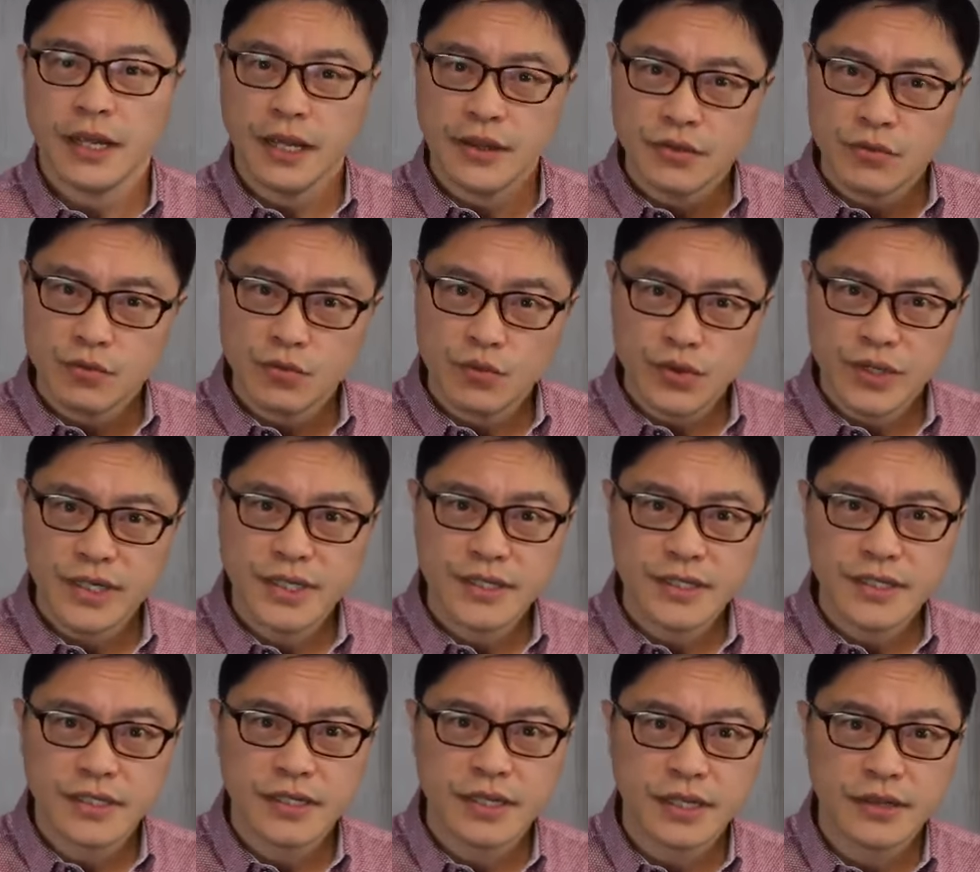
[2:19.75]
And the
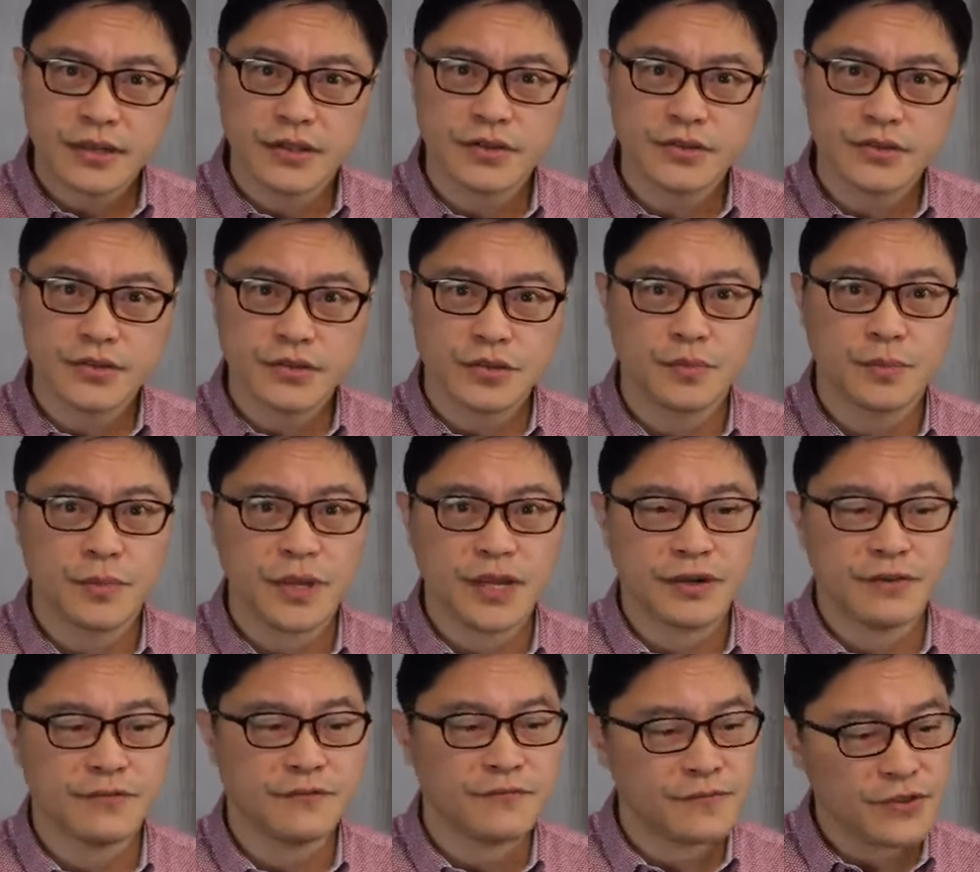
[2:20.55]
reason that they're so
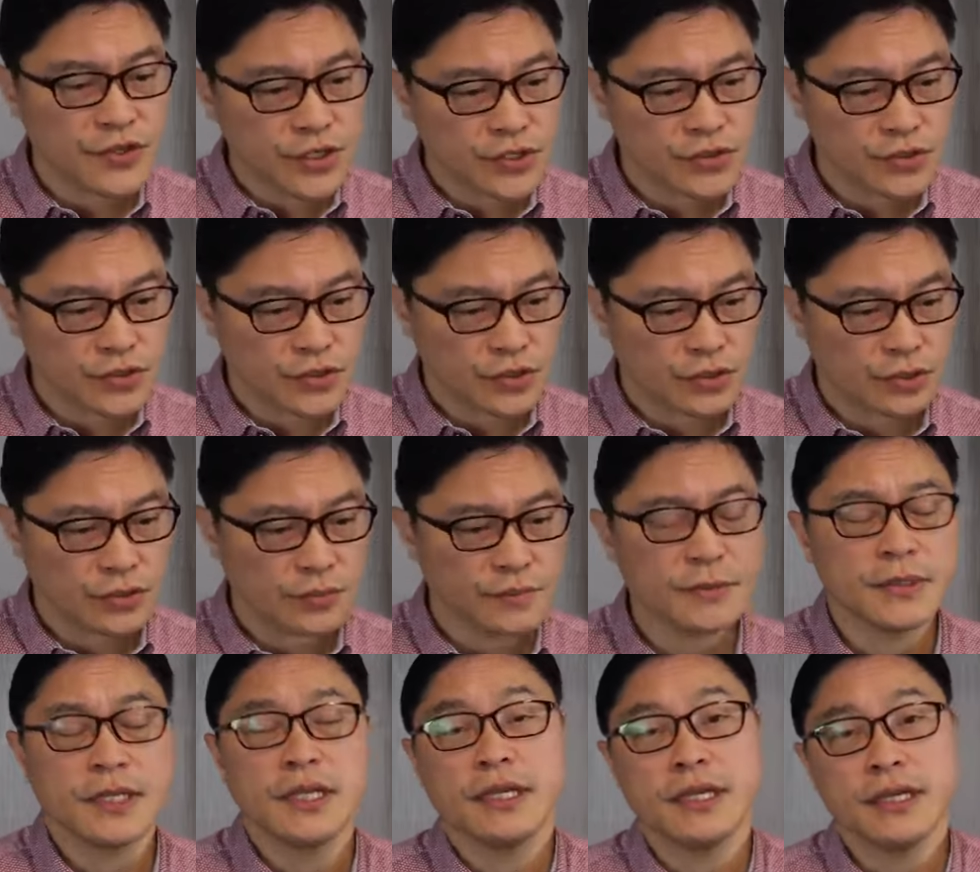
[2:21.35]

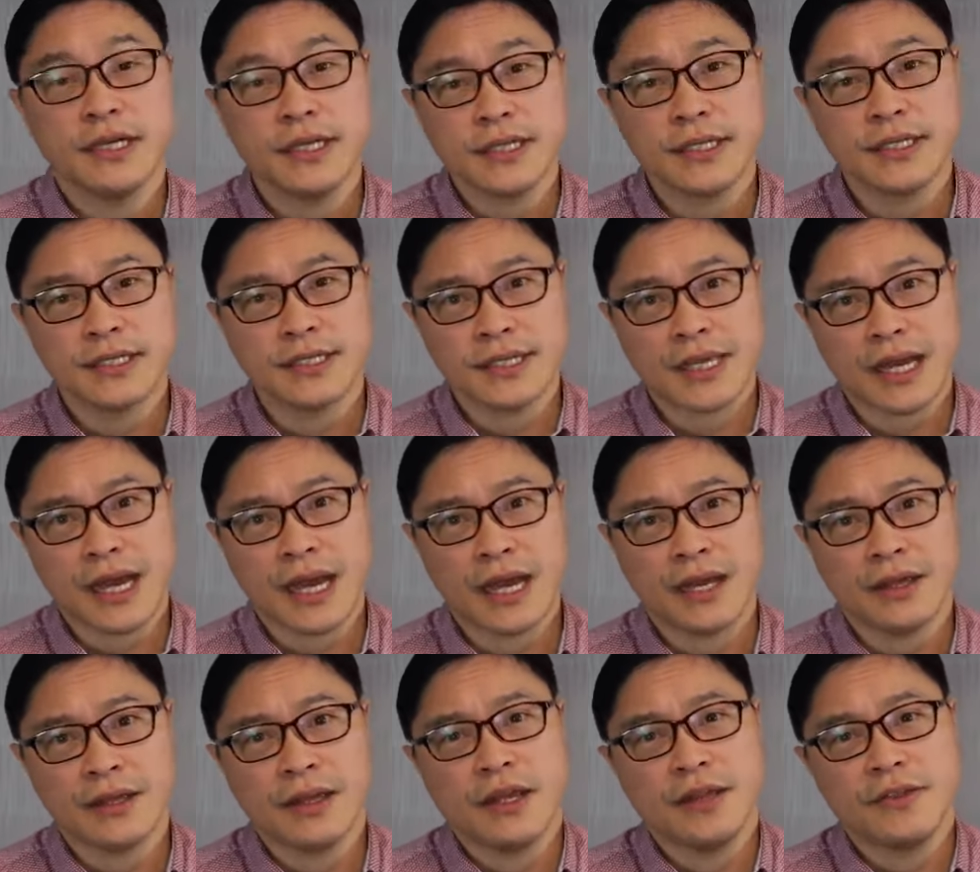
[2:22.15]
beneficial is
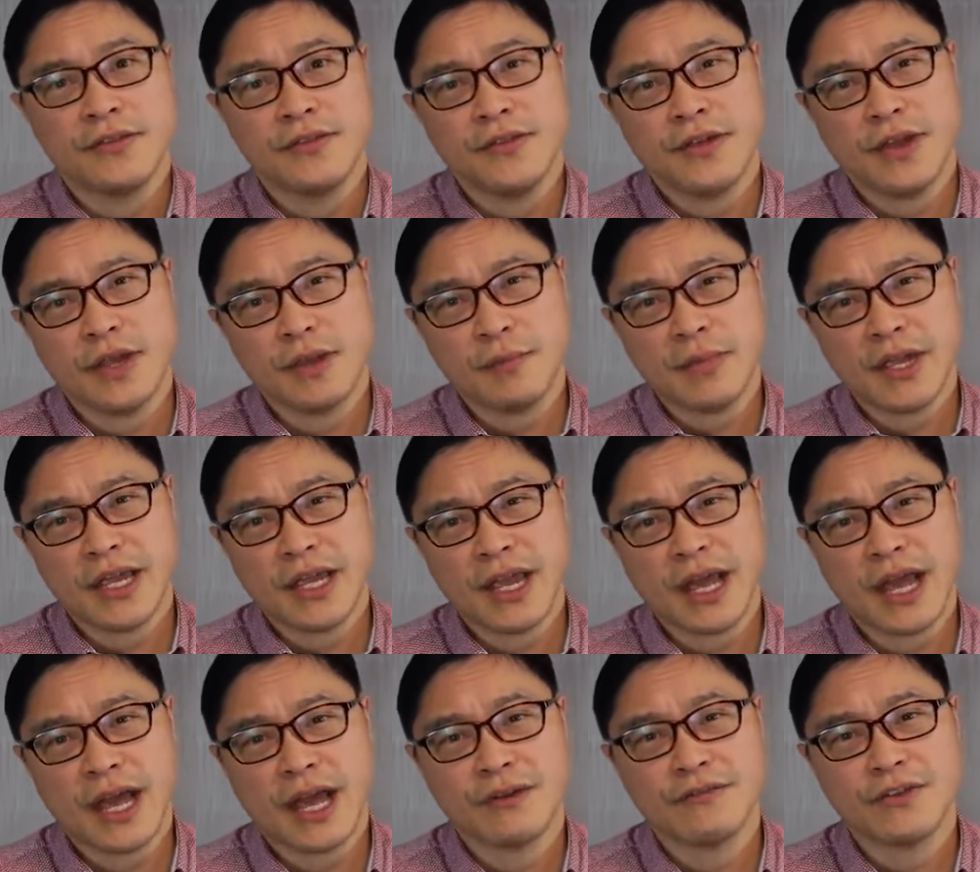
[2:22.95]
that they
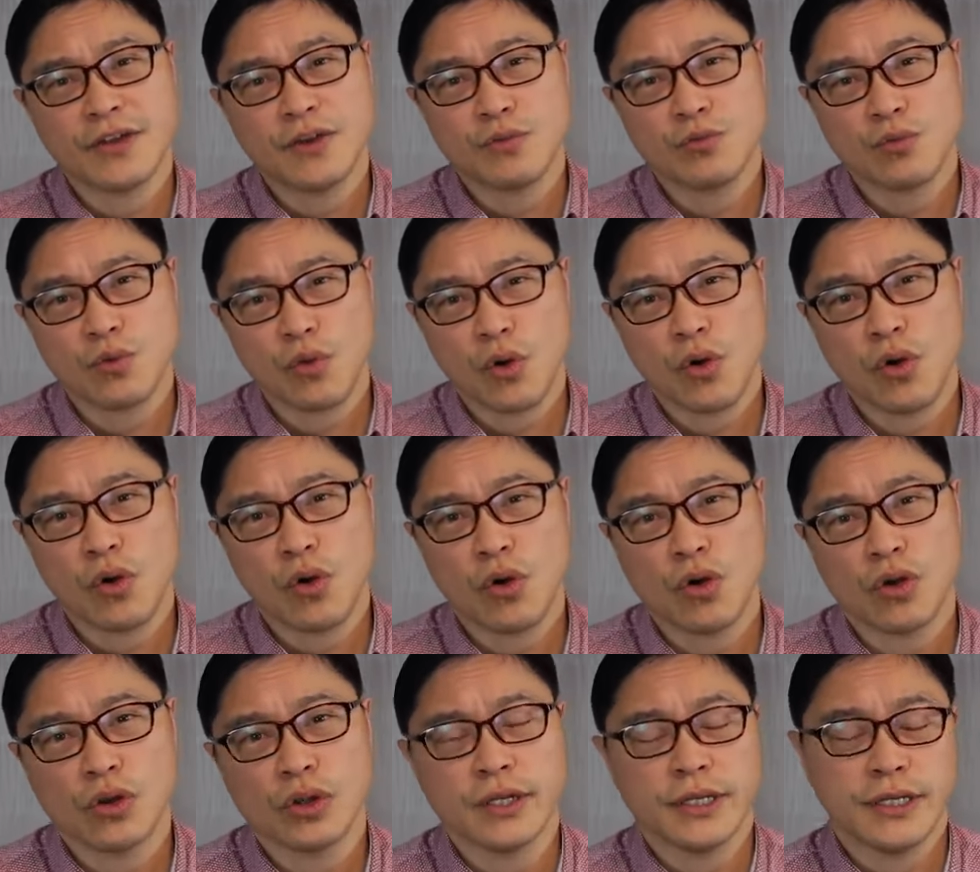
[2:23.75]
may have a
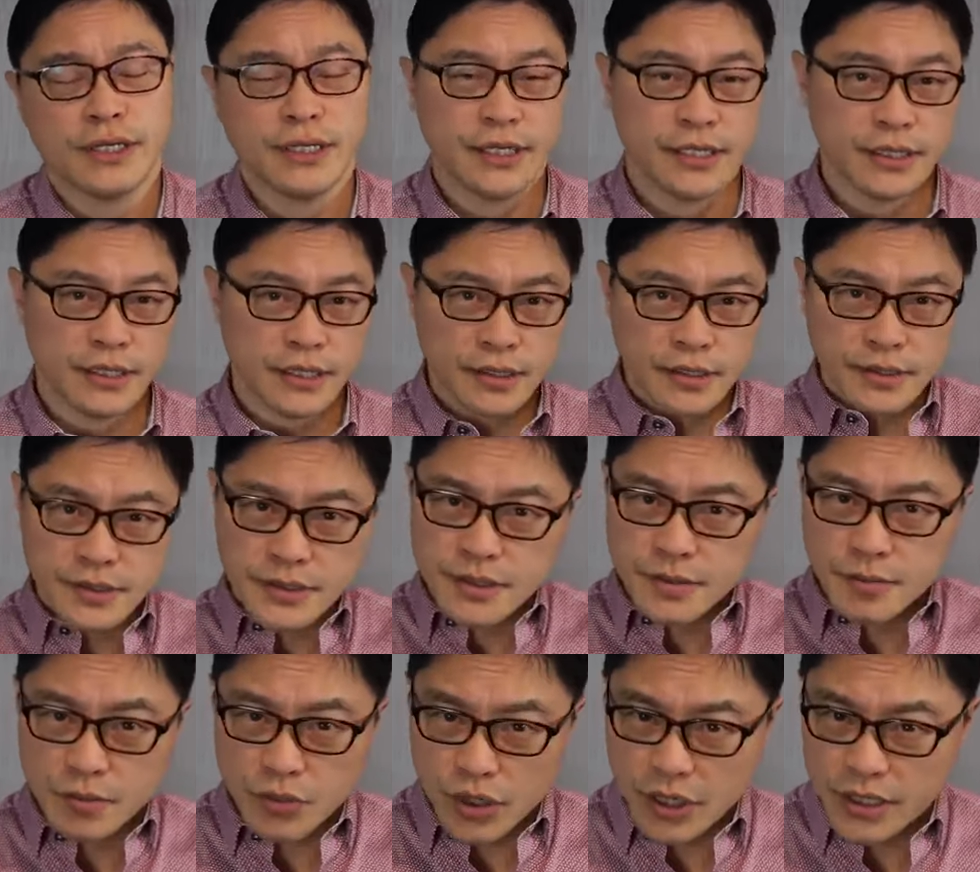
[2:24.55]
role in
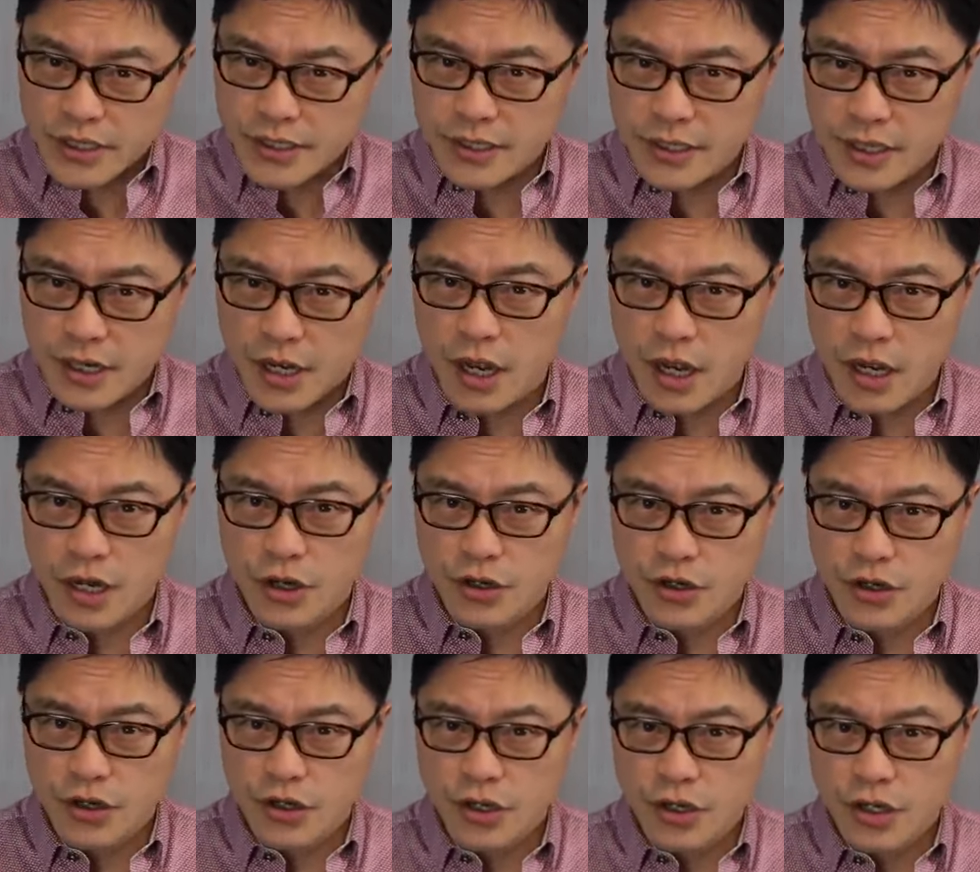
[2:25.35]
suppressing
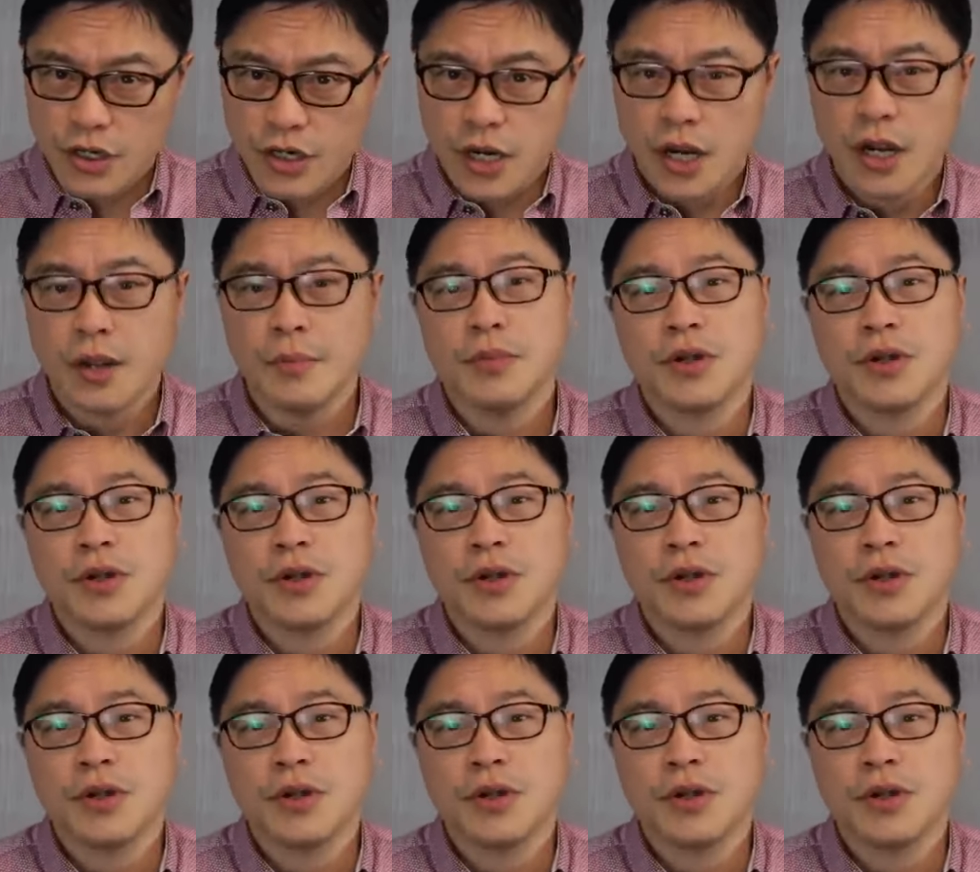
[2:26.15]
hunger,